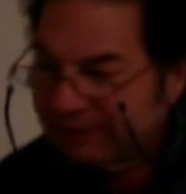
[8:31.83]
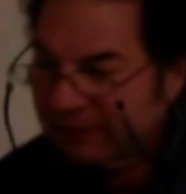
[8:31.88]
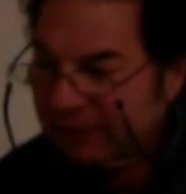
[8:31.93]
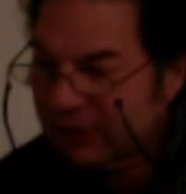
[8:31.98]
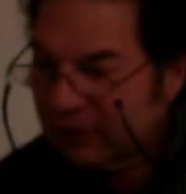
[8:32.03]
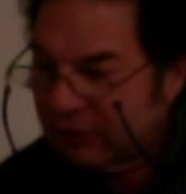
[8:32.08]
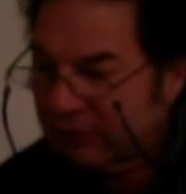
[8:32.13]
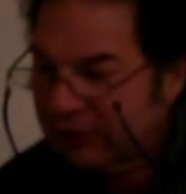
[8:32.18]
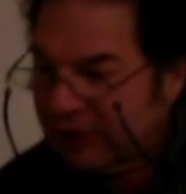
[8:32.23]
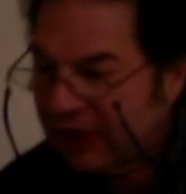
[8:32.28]

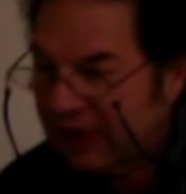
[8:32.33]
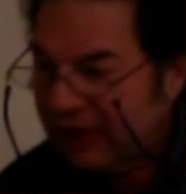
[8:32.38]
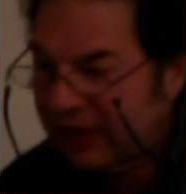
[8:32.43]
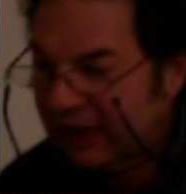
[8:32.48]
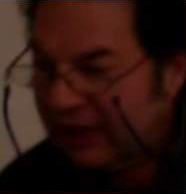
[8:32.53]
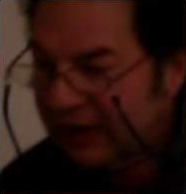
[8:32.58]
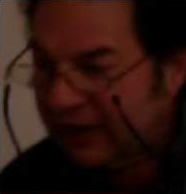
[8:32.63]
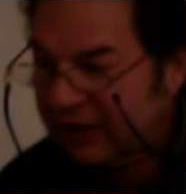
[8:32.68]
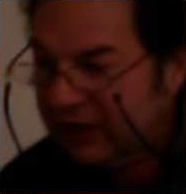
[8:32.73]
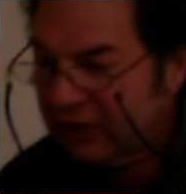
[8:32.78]
Okay, and I
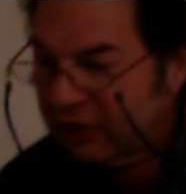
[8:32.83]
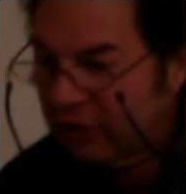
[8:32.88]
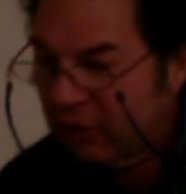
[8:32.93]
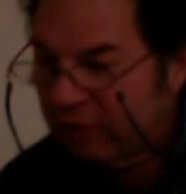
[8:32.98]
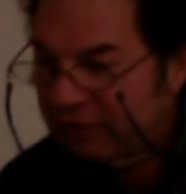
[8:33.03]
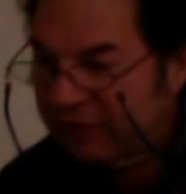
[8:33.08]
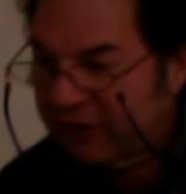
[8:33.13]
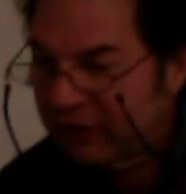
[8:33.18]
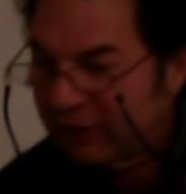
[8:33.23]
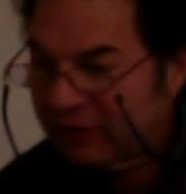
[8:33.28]
can go over
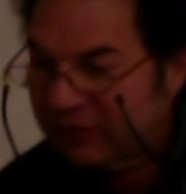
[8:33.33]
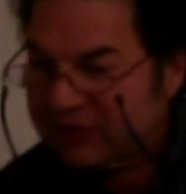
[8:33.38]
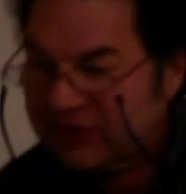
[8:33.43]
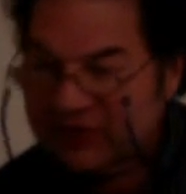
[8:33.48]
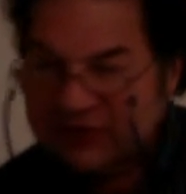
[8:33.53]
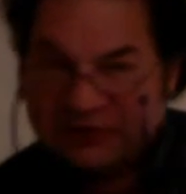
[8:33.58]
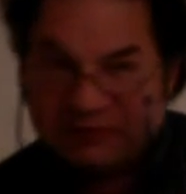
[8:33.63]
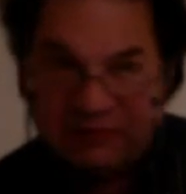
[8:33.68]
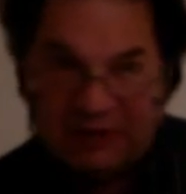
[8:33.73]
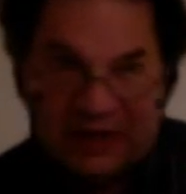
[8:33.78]
here where it says
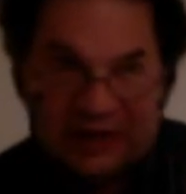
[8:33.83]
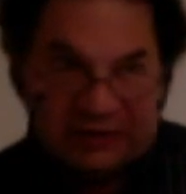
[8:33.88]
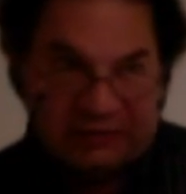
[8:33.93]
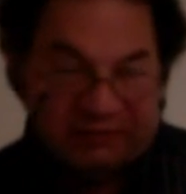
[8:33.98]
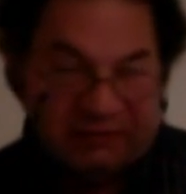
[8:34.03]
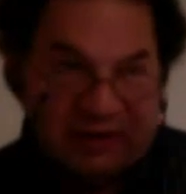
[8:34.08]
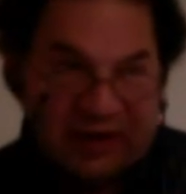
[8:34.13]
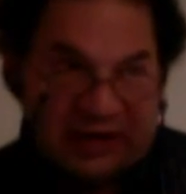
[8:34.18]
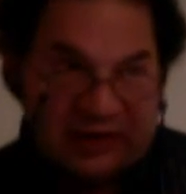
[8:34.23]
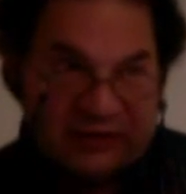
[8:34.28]
Find
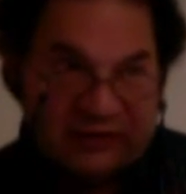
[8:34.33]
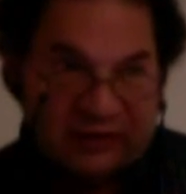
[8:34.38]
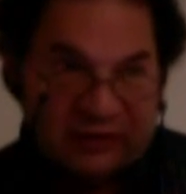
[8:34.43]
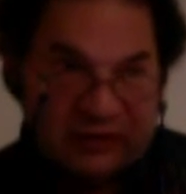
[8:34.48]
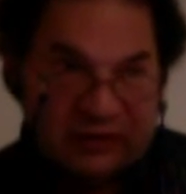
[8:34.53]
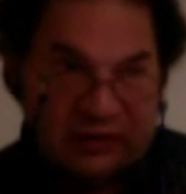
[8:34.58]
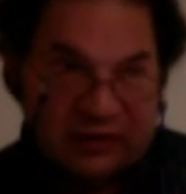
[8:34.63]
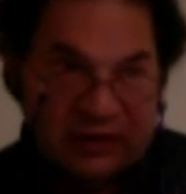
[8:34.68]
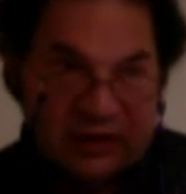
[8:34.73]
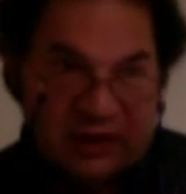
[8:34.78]
Font.
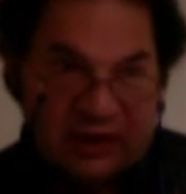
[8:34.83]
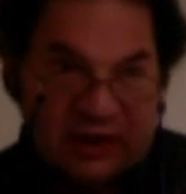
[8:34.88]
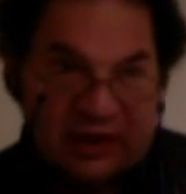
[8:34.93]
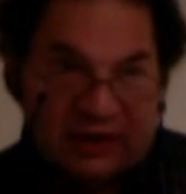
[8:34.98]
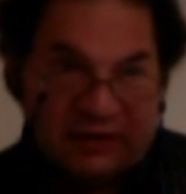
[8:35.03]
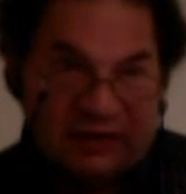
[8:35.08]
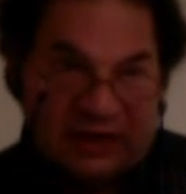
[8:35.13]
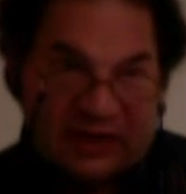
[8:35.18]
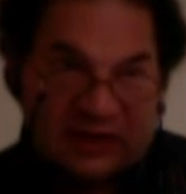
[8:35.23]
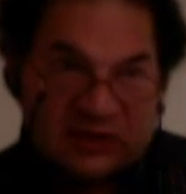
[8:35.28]
And
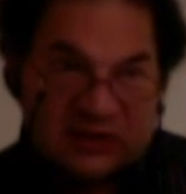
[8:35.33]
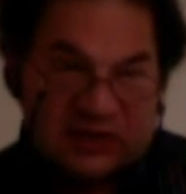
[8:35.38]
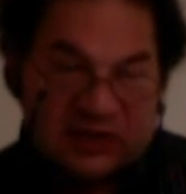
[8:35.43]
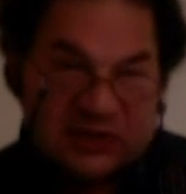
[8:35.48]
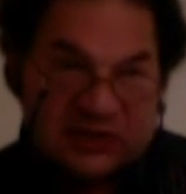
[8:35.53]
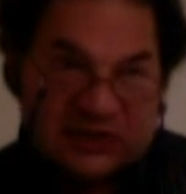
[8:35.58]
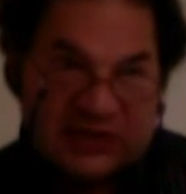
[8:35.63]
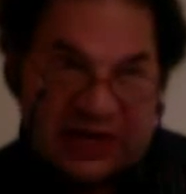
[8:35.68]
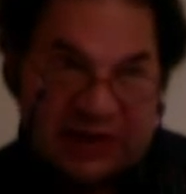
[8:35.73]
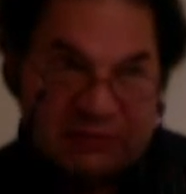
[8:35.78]
that's the
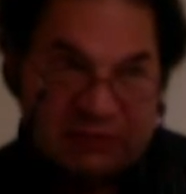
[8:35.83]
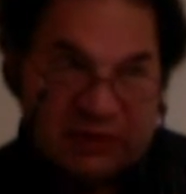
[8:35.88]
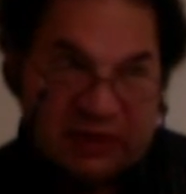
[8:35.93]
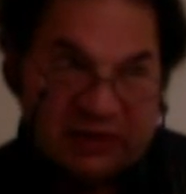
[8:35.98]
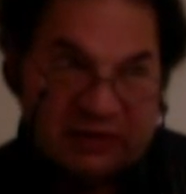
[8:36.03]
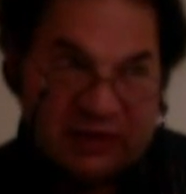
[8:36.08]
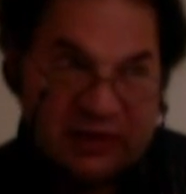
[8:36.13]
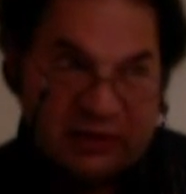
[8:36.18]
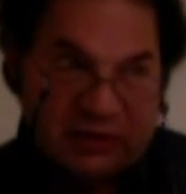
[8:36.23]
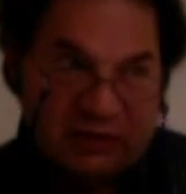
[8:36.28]
same thing that
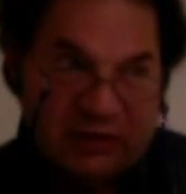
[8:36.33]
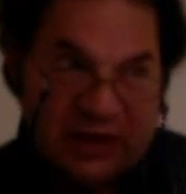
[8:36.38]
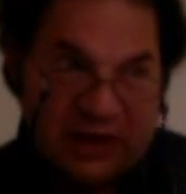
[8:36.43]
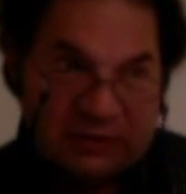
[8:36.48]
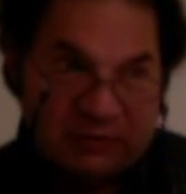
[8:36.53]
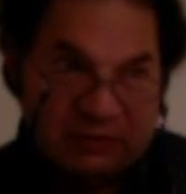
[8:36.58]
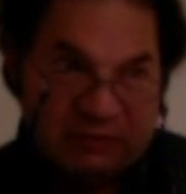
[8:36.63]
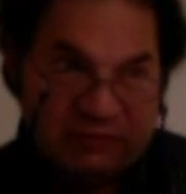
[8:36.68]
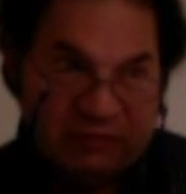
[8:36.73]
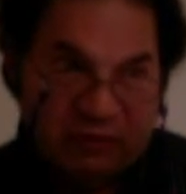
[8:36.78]
you had
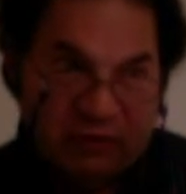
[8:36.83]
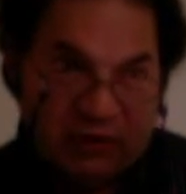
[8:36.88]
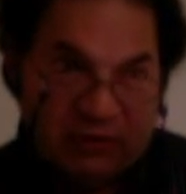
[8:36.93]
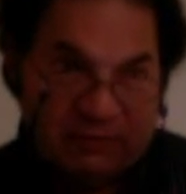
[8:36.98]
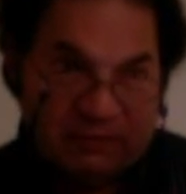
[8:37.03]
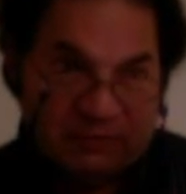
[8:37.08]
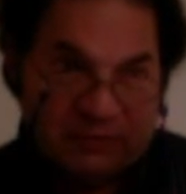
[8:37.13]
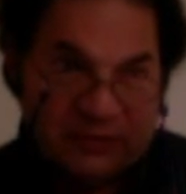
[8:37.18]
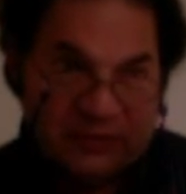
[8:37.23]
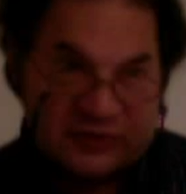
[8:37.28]
before.
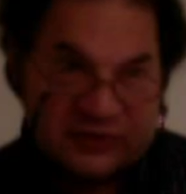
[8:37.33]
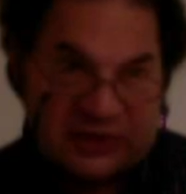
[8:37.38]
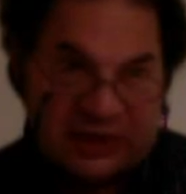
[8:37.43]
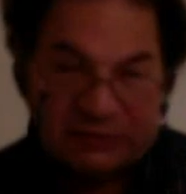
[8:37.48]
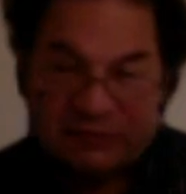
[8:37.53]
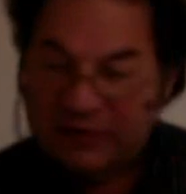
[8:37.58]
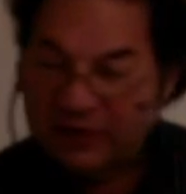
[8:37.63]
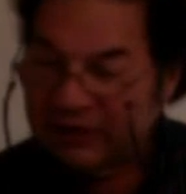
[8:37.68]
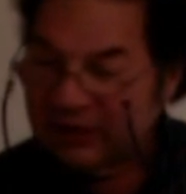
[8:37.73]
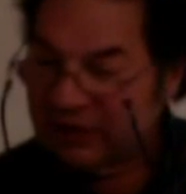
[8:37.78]
The same
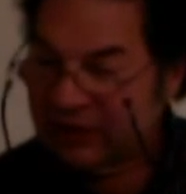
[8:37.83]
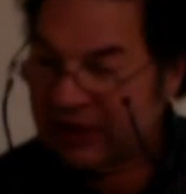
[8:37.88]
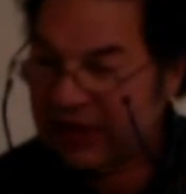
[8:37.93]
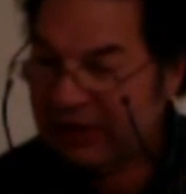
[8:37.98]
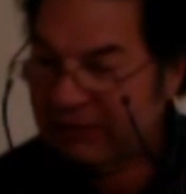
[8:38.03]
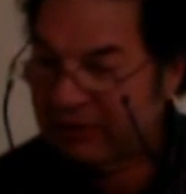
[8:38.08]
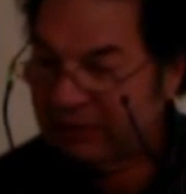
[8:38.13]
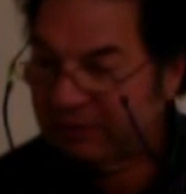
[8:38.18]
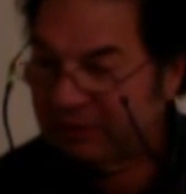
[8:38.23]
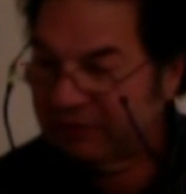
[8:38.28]
thing that came up
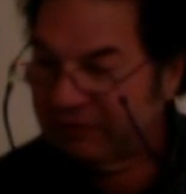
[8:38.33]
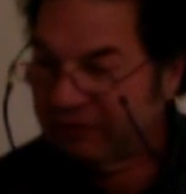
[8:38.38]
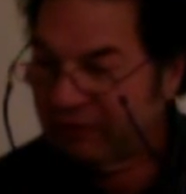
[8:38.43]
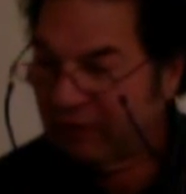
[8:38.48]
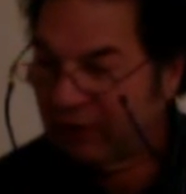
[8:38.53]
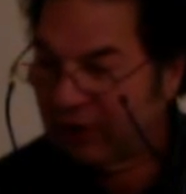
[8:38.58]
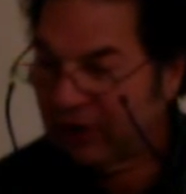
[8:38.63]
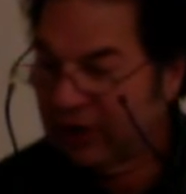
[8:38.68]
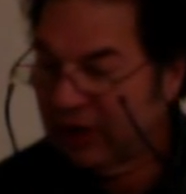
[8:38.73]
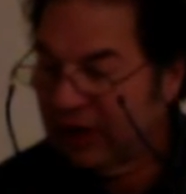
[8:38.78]
before.
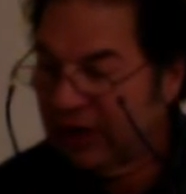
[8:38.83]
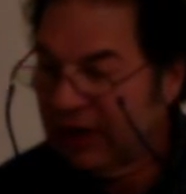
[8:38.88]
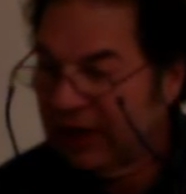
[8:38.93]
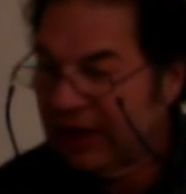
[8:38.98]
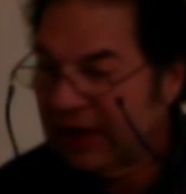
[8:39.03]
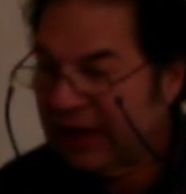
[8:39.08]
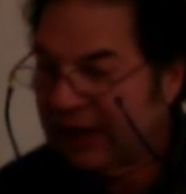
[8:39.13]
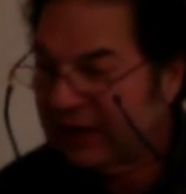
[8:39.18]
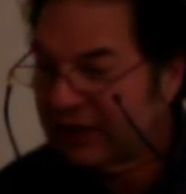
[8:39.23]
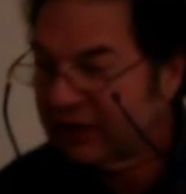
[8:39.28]

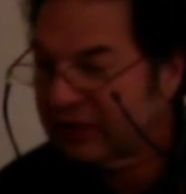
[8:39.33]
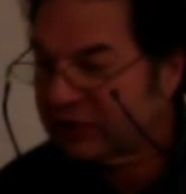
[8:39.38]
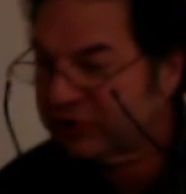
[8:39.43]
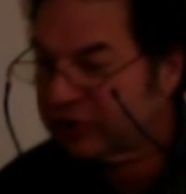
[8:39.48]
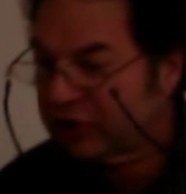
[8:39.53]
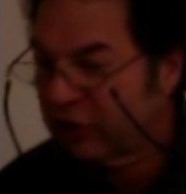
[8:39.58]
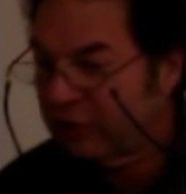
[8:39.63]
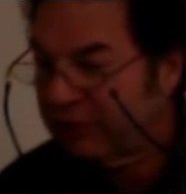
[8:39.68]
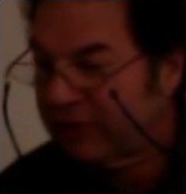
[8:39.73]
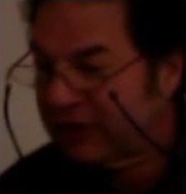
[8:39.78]
And it'll
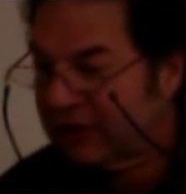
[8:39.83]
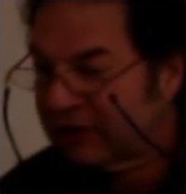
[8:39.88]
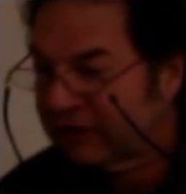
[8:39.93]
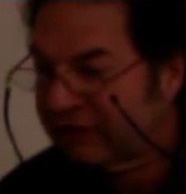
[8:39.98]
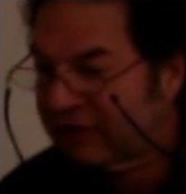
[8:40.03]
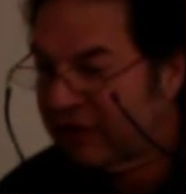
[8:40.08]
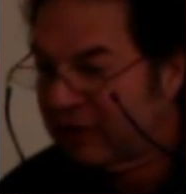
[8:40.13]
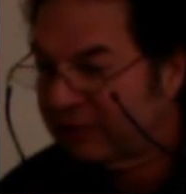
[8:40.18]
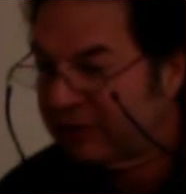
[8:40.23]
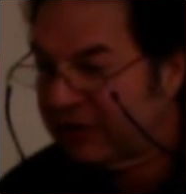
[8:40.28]
tell
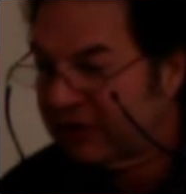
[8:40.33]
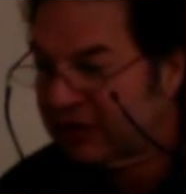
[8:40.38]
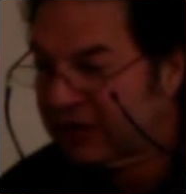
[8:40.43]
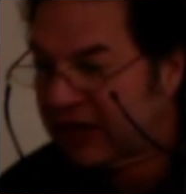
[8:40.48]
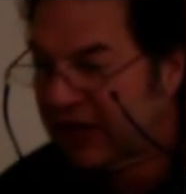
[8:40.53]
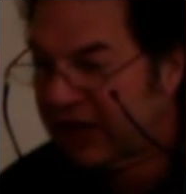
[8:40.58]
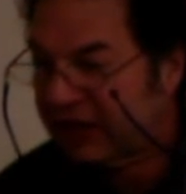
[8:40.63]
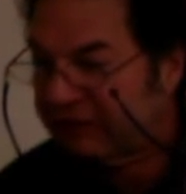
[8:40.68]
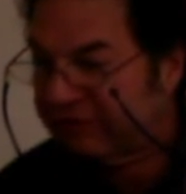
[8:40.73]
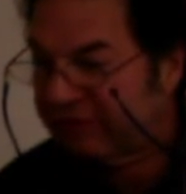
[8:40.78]
me it
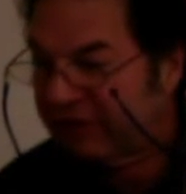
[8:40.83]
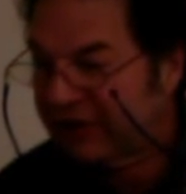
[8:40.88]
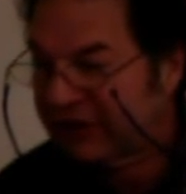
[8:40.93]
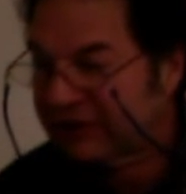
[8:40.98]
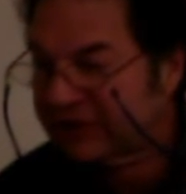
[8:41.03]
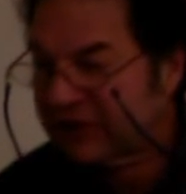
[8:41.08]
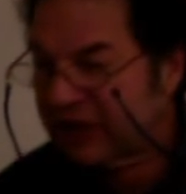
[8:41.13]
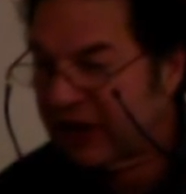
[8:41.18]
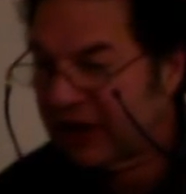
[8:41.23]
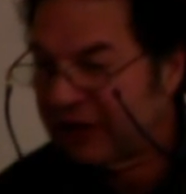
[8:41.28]
can't find
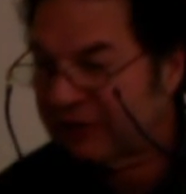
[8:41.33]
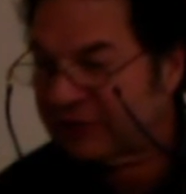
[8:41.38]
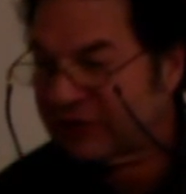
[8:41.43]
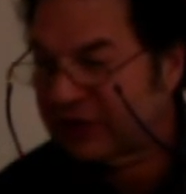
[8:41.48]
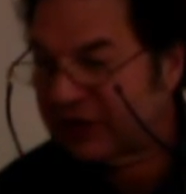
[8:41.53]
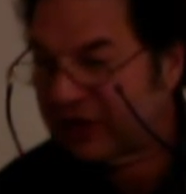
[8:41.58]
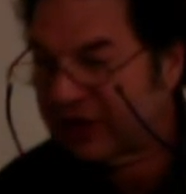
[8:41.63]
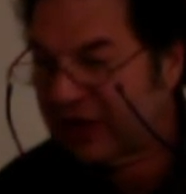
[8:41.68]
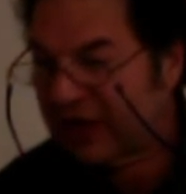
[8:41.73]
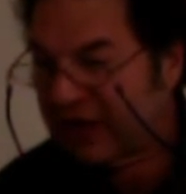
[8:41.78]
Times and it
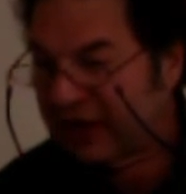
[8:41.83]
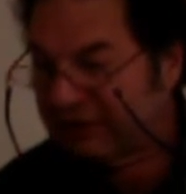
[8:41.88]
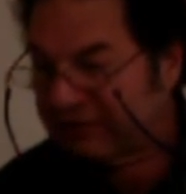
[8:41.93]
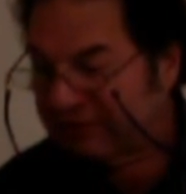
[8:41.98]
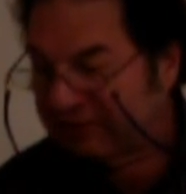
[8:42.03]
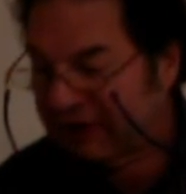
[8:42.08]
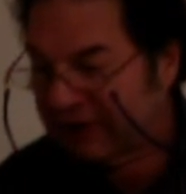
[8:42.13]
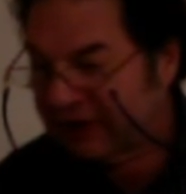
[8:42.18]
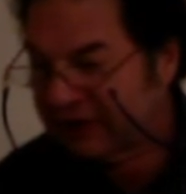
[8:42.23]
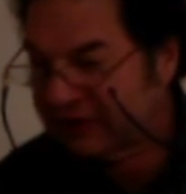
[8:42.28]
can't
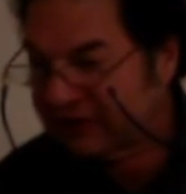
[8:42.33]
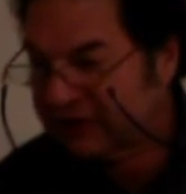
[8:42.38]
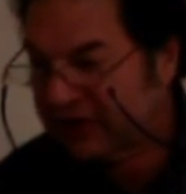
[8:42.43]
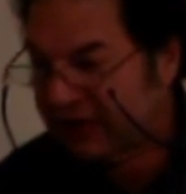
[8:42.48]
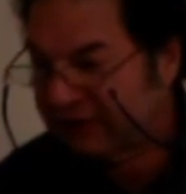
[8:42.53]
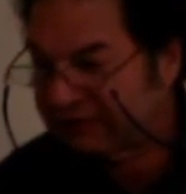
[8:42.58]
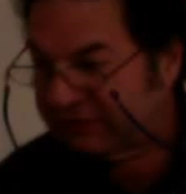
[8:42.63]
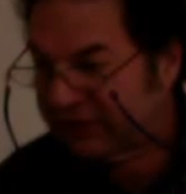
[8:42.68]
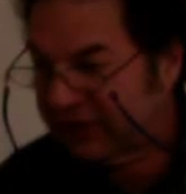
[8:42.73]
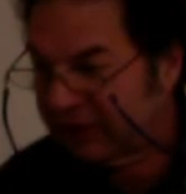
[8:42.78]
find Zaf
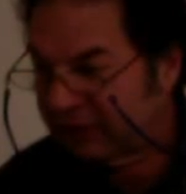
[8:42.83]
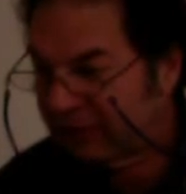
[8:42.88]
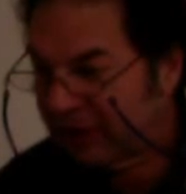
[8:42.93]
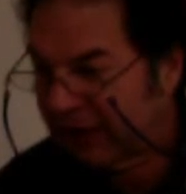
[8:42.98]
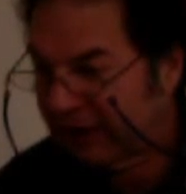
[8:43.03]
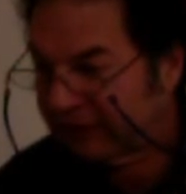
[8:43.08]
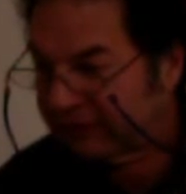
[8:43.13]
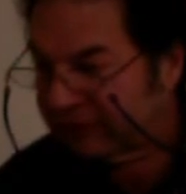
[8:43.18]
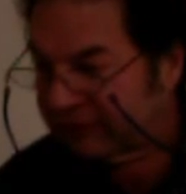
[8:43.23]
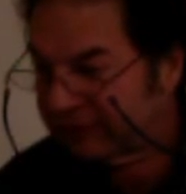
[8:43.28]
Dingbats.